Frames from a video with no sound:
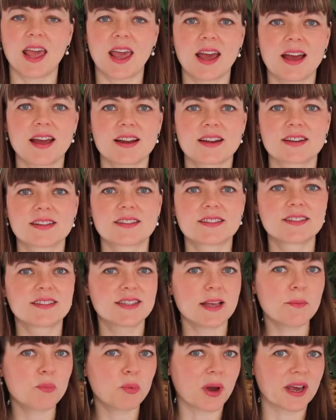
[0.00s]
and
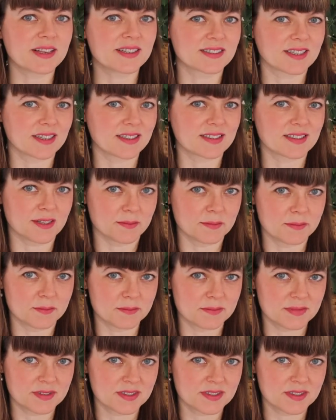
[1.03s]
subway systems.